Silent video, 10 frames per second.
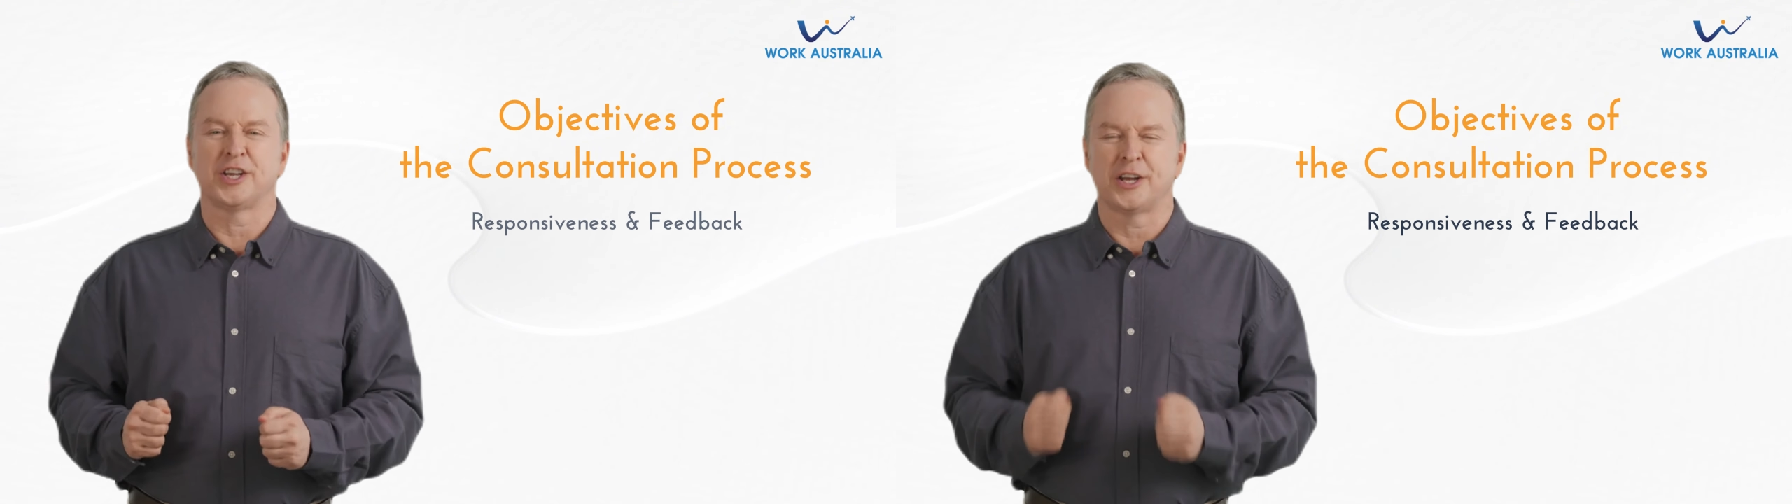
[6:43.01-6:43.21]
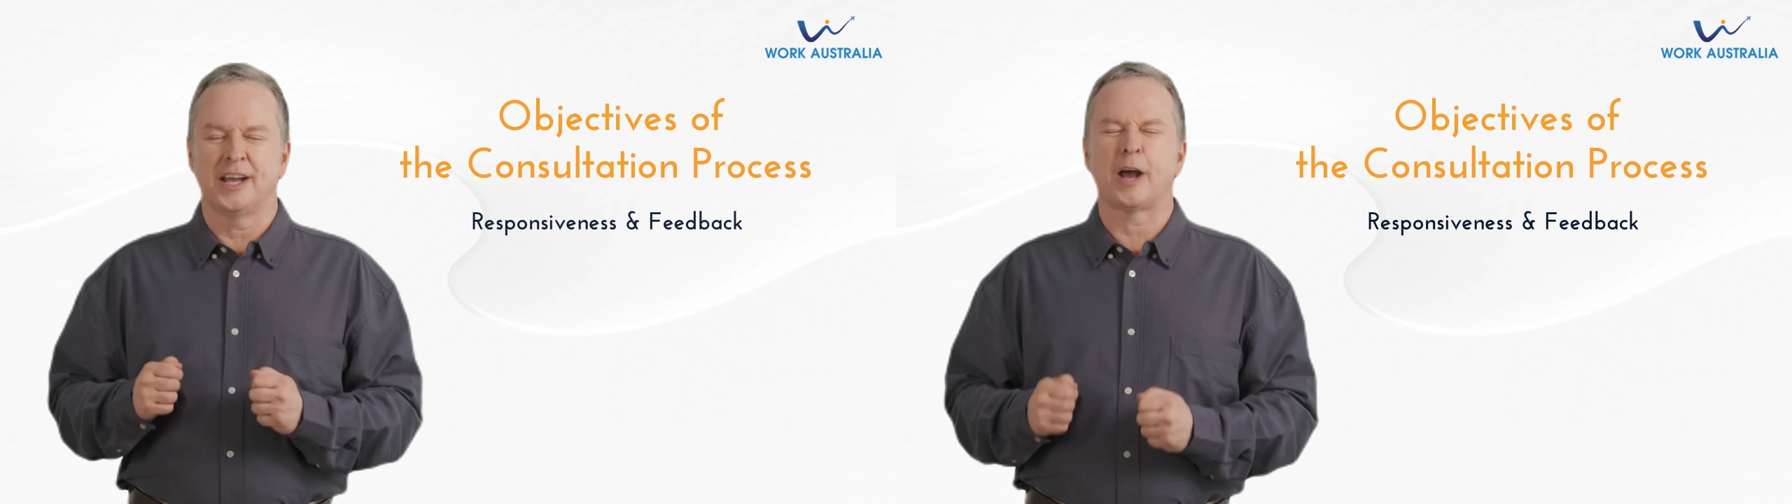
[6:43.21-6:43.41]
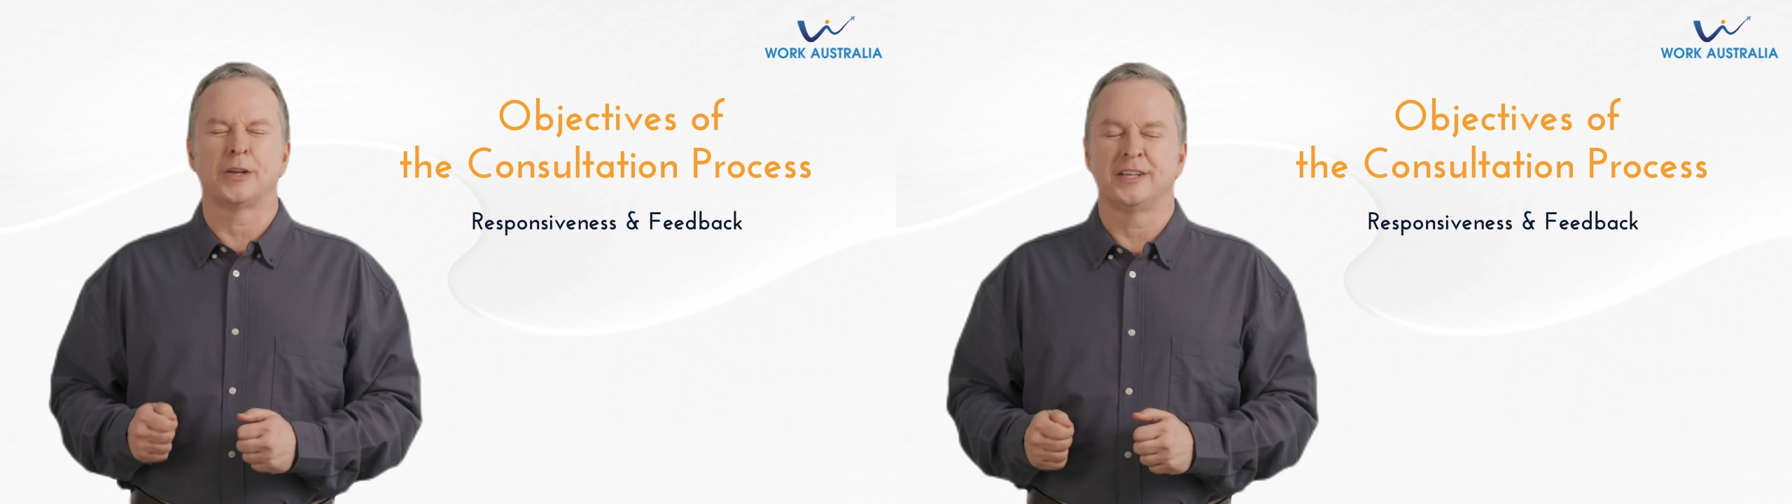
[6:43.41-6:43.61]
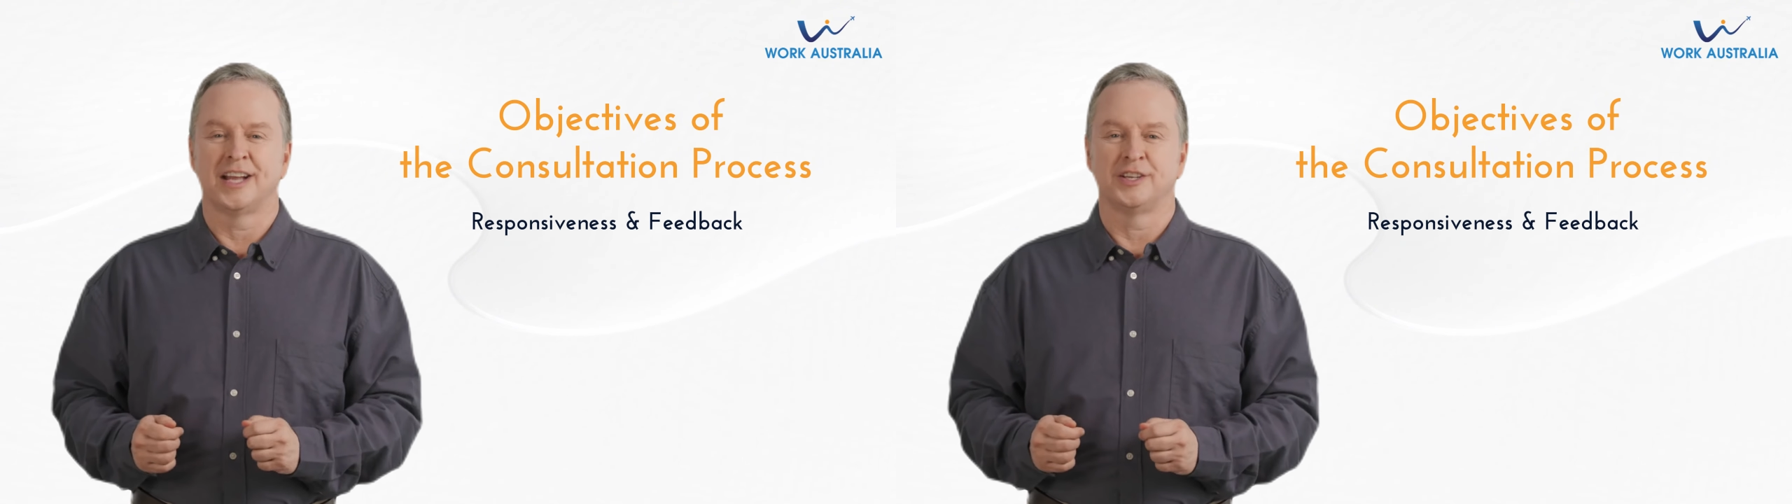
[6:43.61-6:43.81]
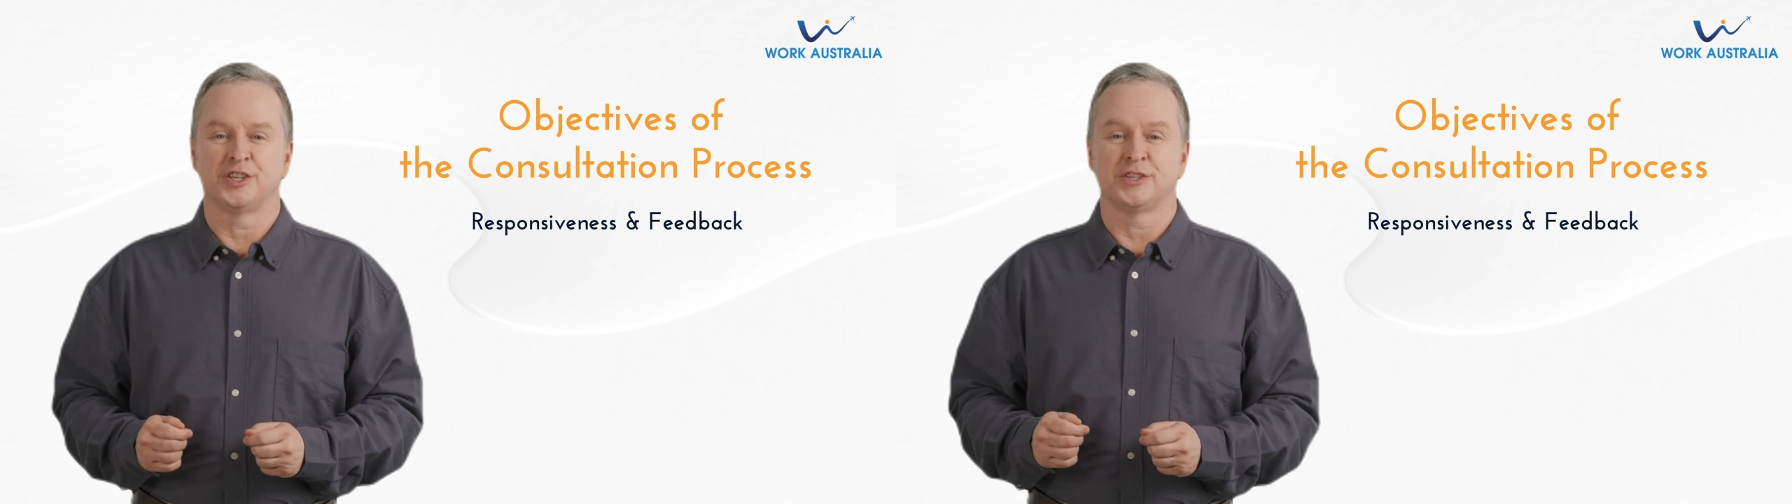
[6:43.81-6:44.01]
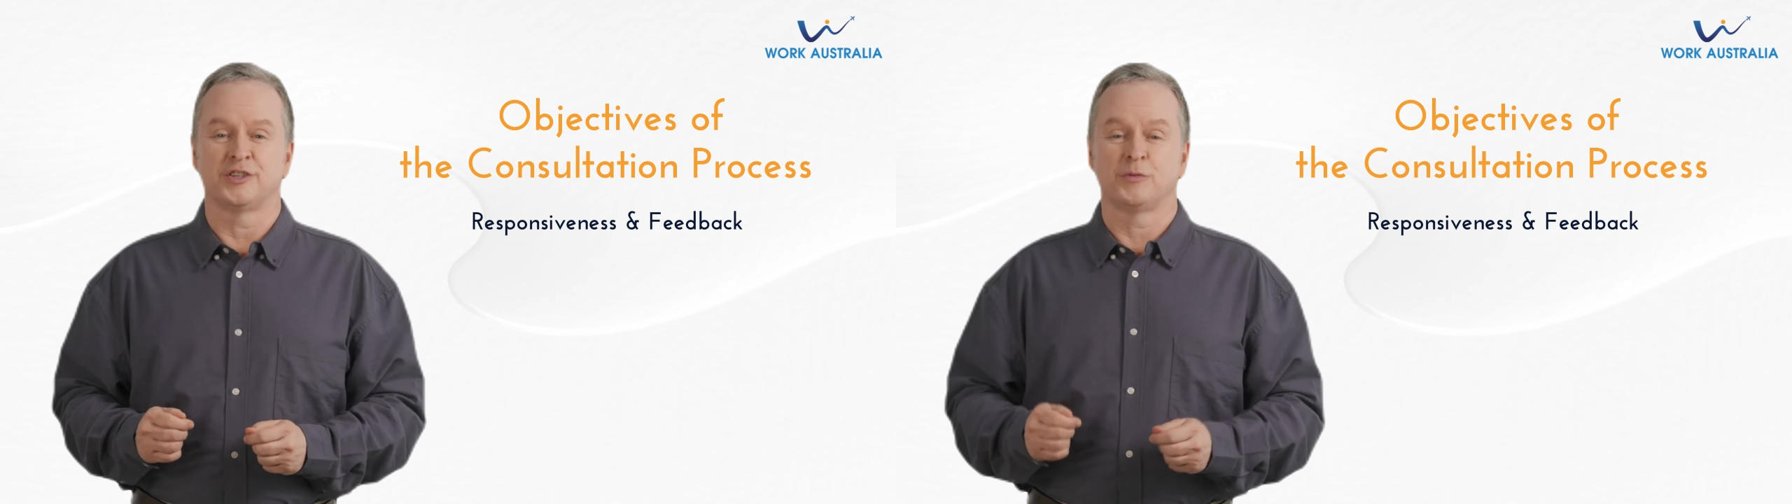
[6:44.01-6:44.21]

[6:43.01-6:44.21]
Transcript: turn our attention